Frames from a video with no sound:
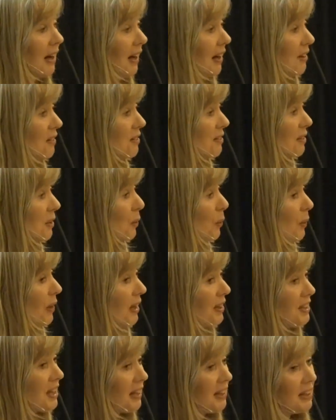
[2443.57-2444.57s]
And so
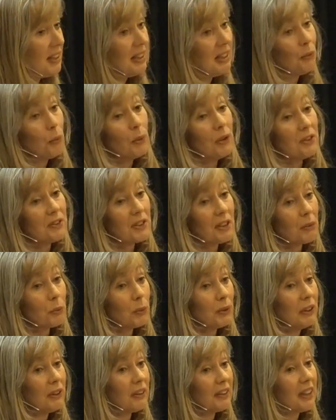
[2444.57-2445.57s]
identity was a
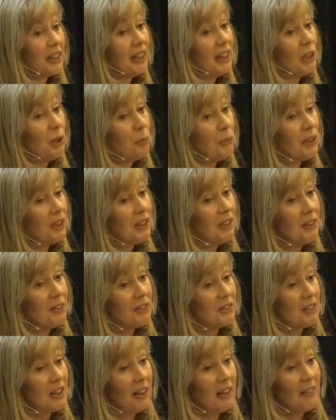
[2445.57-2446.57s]
real key
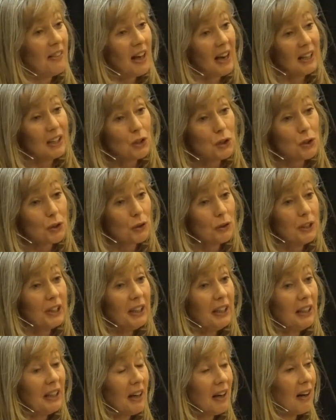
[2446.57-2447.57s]
piece in that
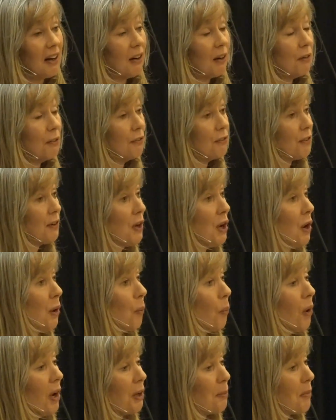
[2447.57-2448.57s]
journey of
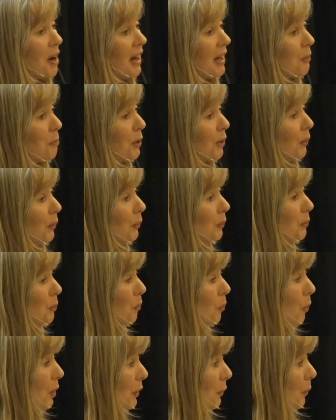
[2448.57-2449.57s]
what am I about,
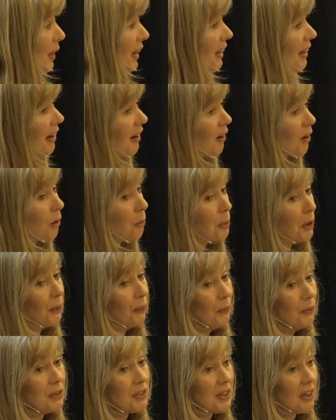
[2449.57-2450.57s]
what do I care
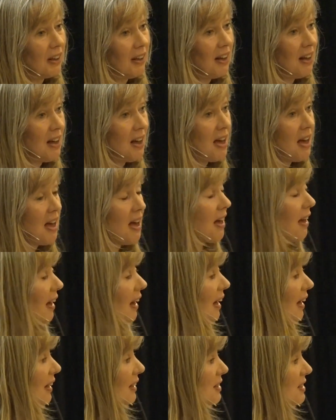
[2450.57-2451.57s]
about?
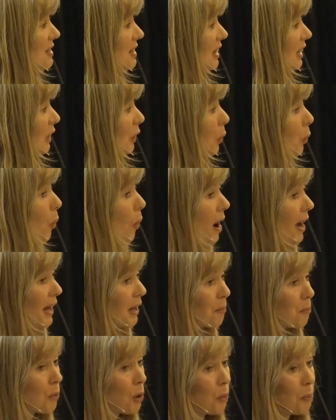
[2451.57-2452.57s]
And in
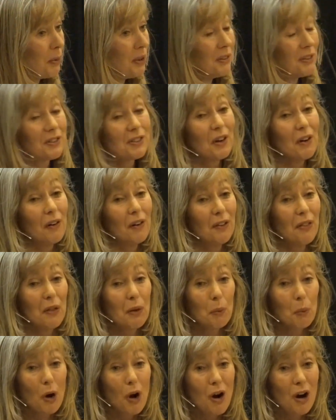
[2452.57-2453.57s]
quiet moments on
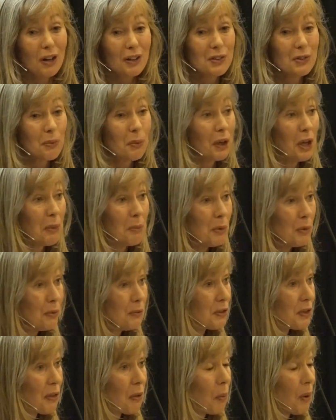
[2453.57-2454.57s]
the rocks, when I
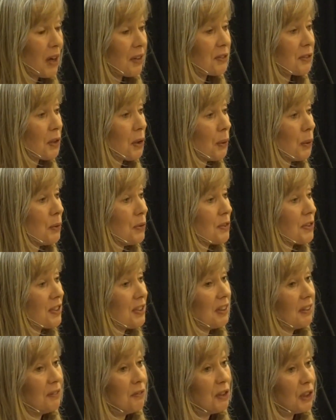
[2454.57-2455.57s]
moved to the west
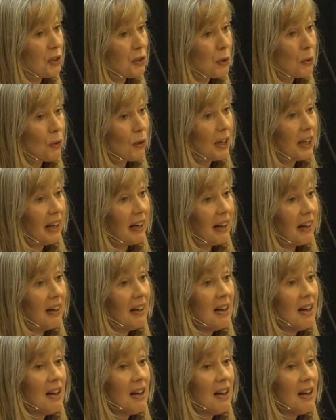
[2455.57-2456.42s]
coast in Victoria,